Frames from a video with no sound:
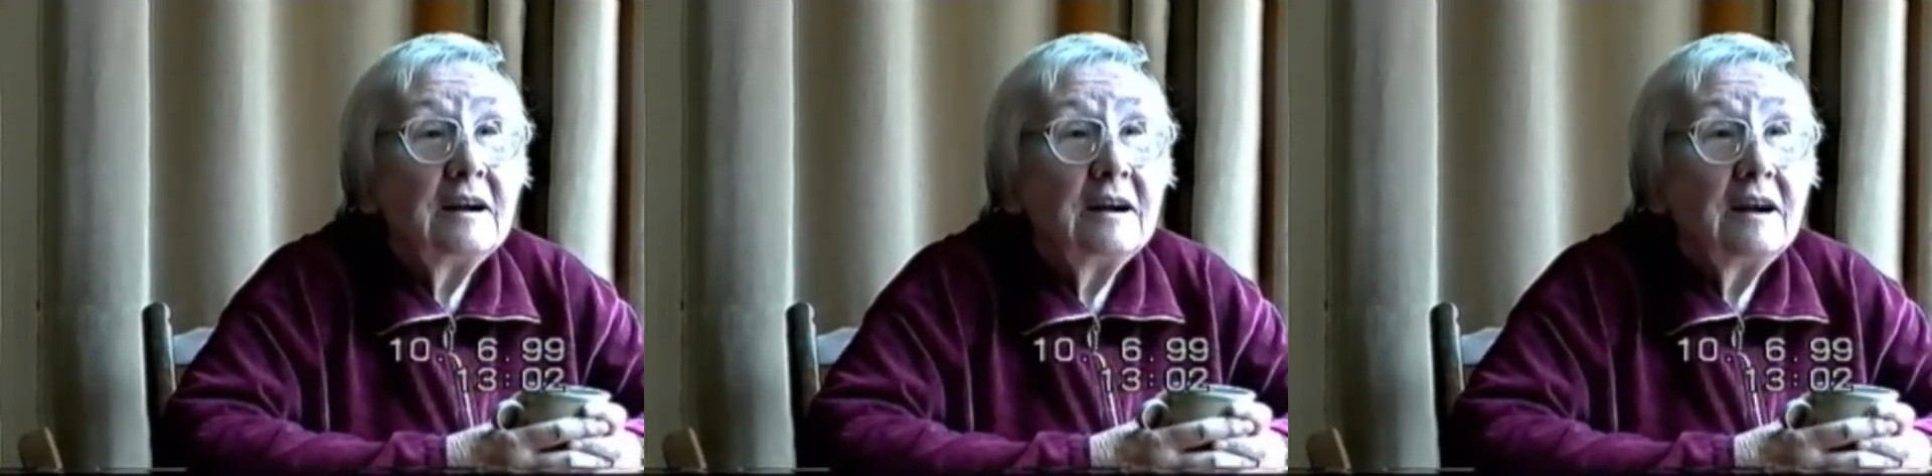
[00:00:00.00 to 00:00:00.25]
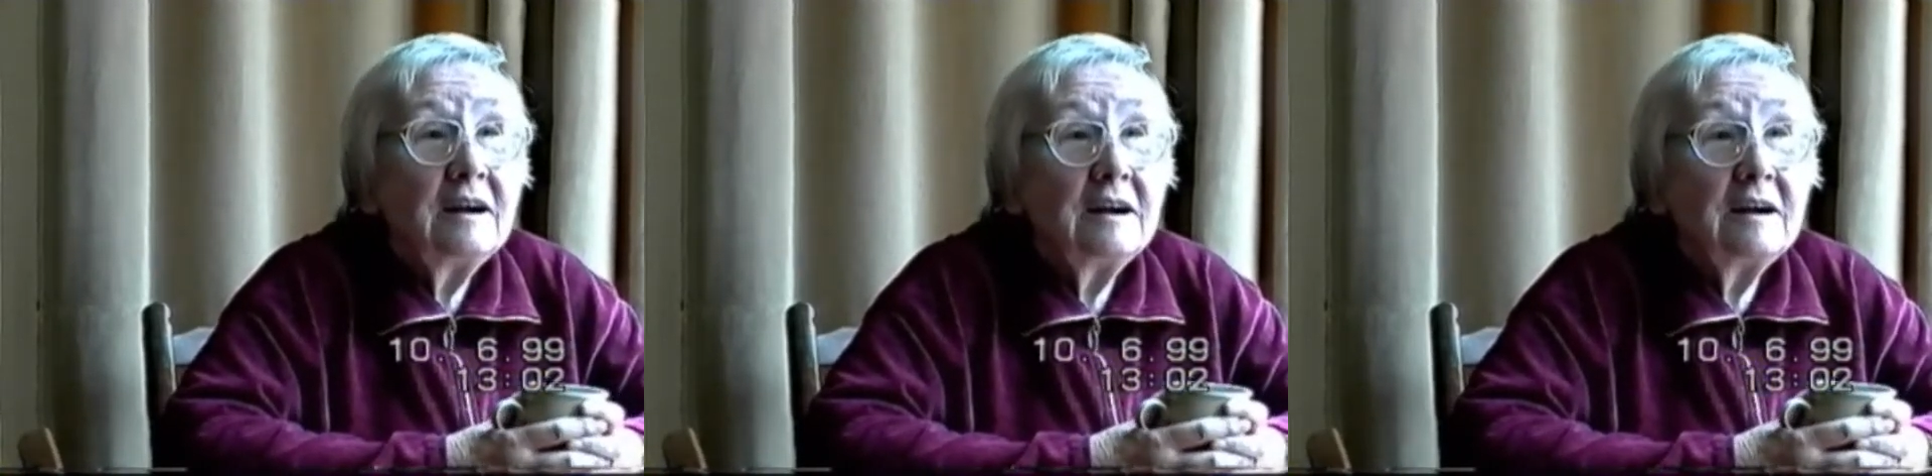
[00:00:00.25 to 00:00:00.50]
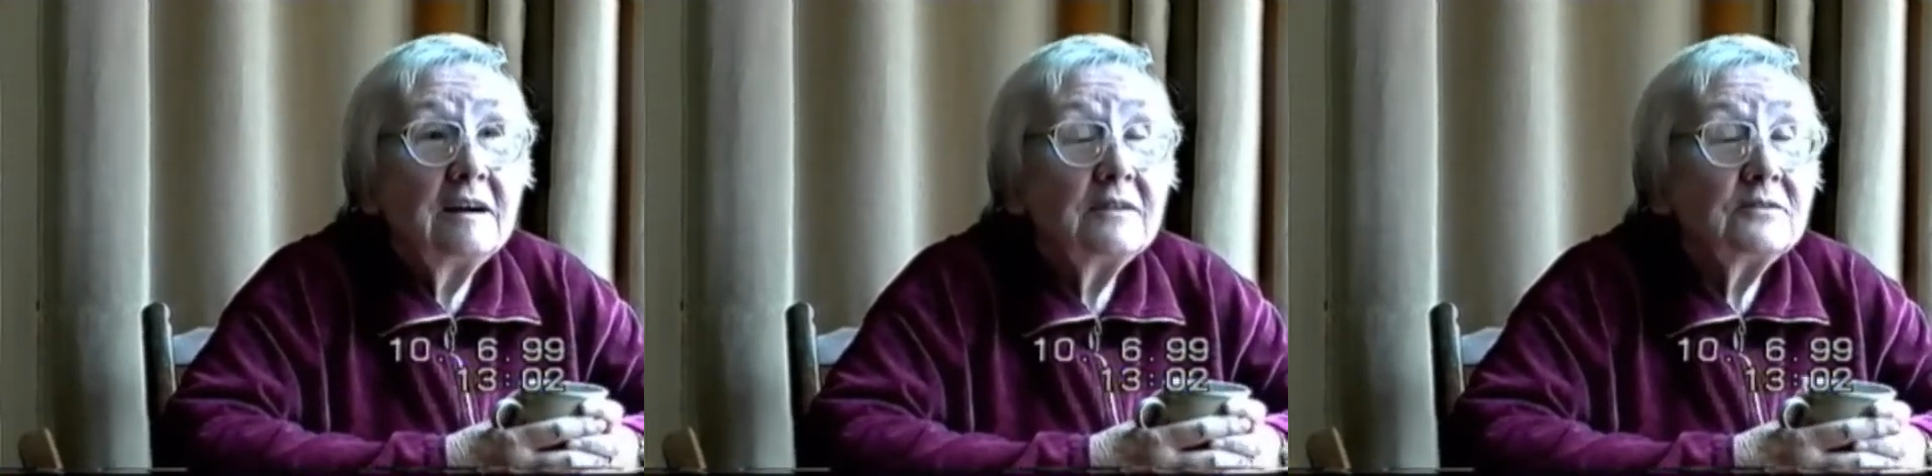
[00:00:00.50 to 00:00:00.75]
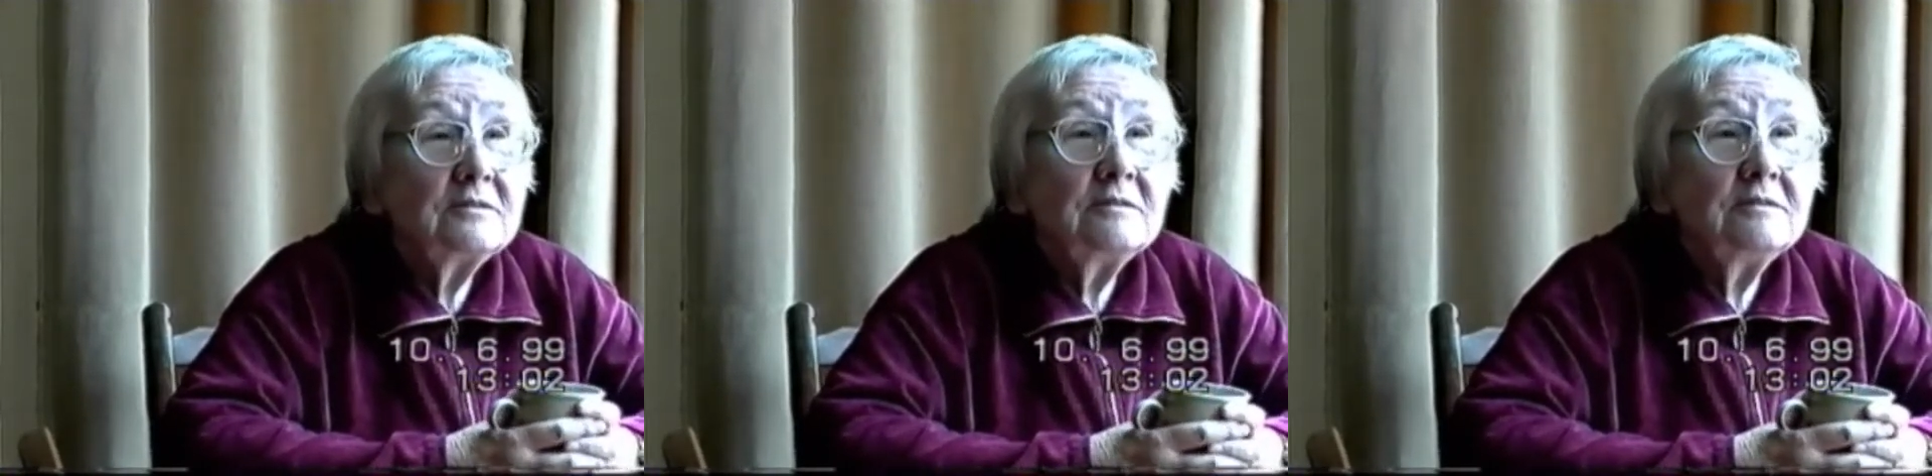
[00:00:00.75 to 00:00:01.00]
have page
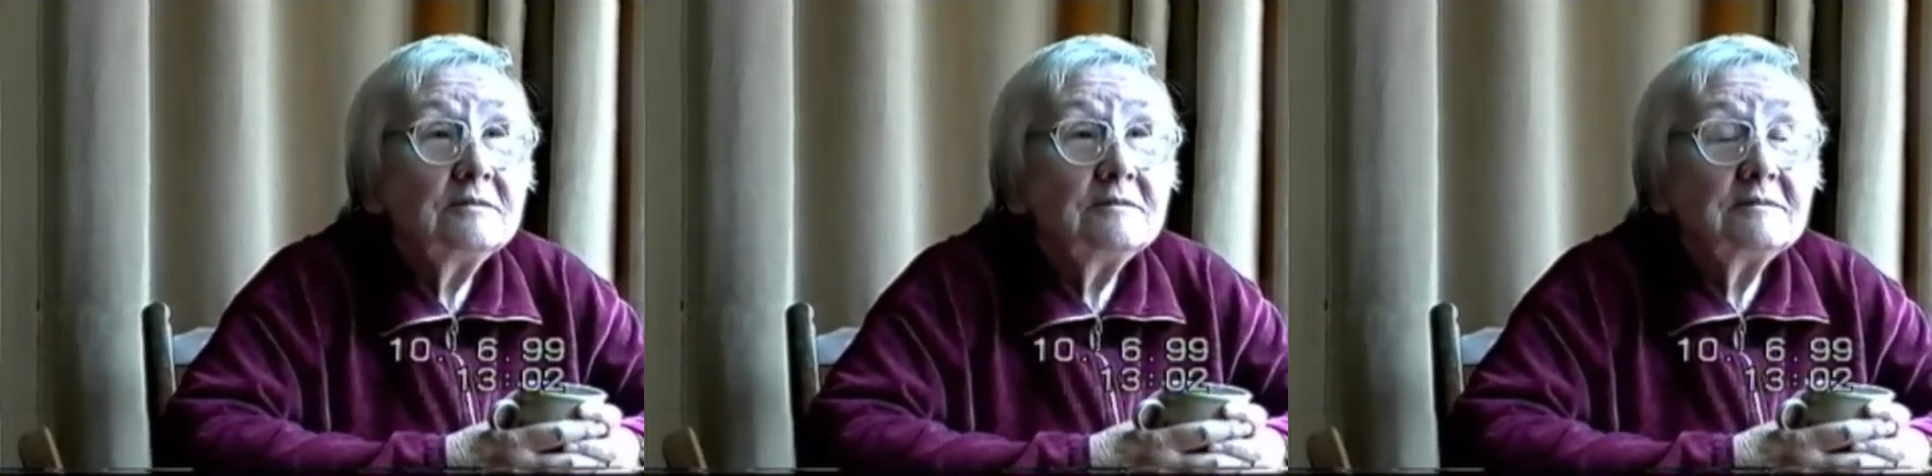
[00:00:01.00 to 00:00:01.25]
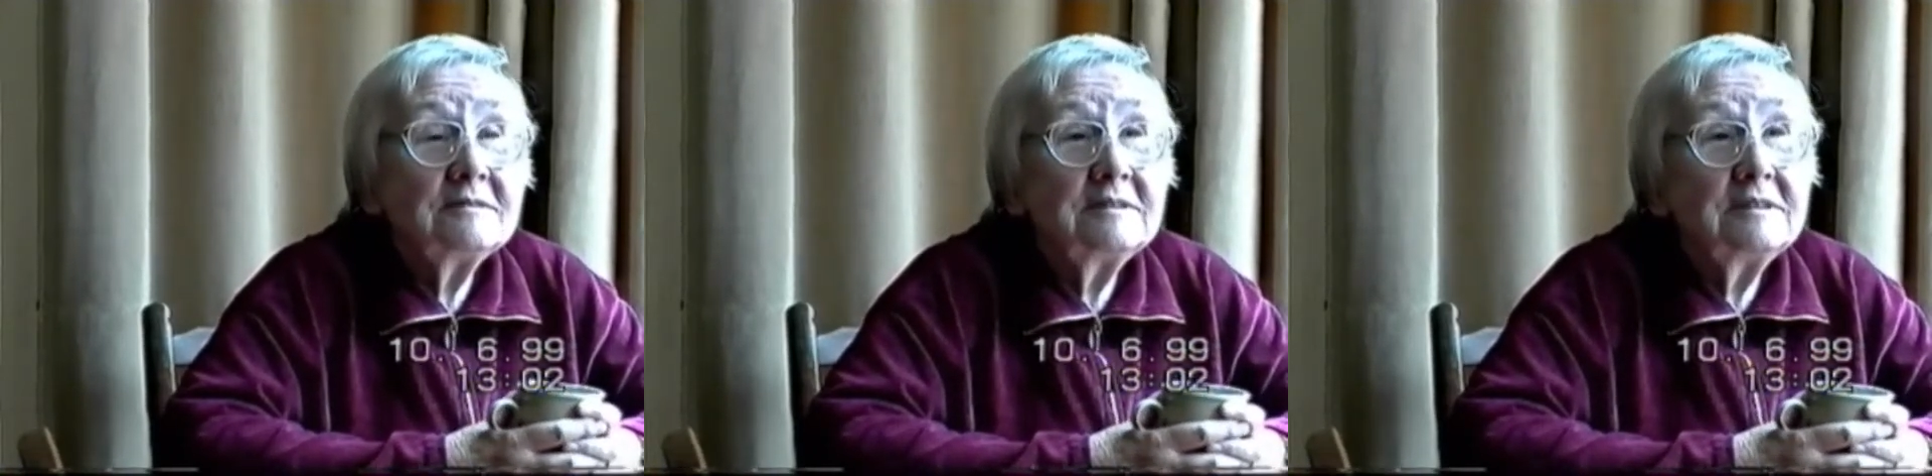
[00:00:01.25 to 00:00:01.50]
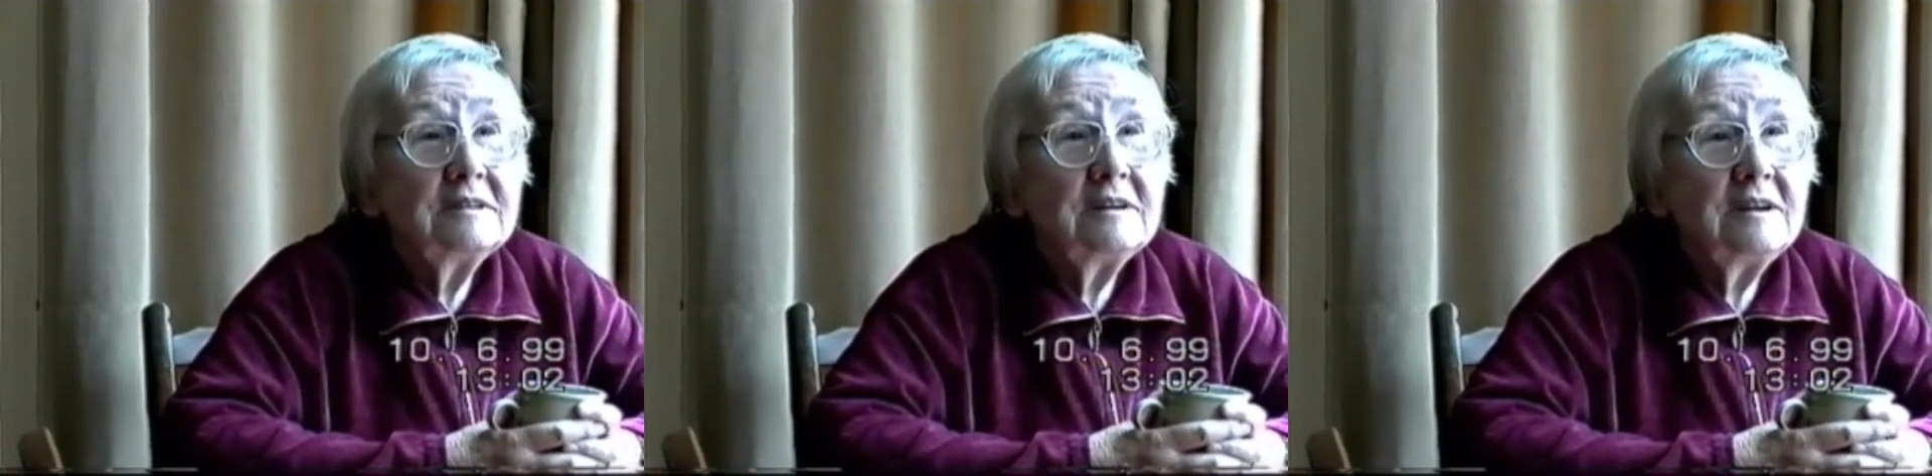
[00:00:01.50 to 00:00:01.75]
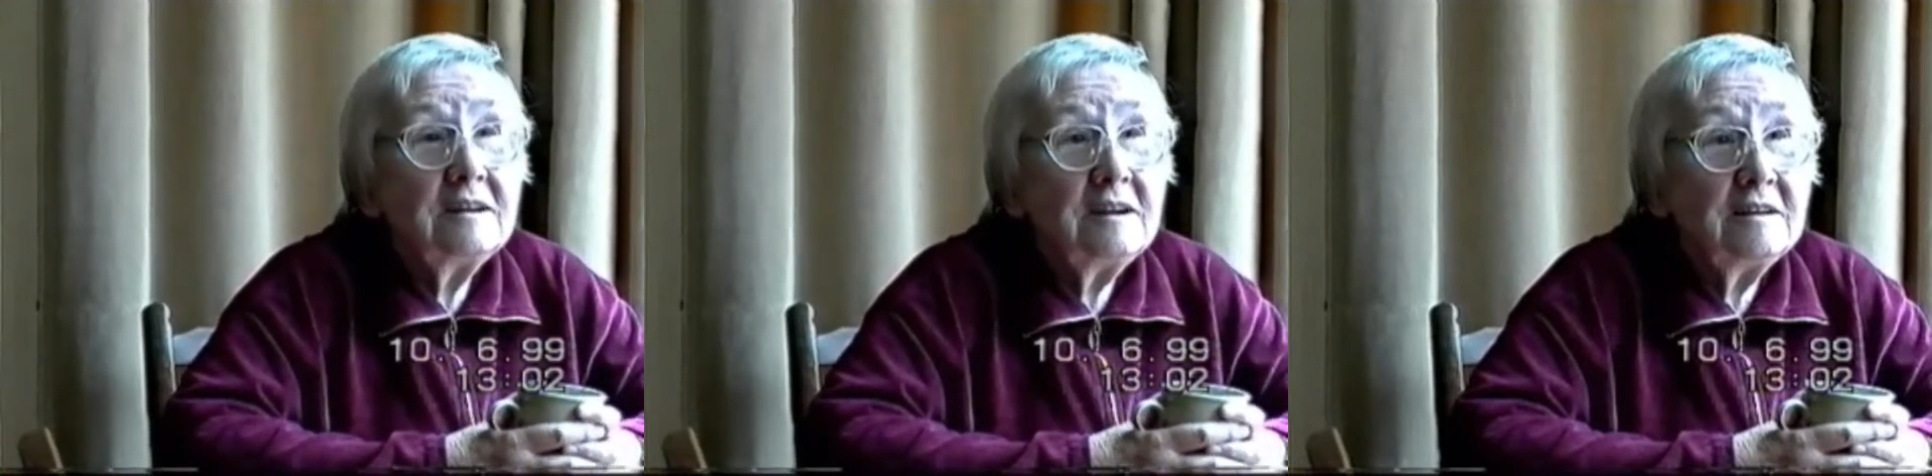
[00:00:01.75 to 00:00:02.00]
numbers, but no. it's very well. I,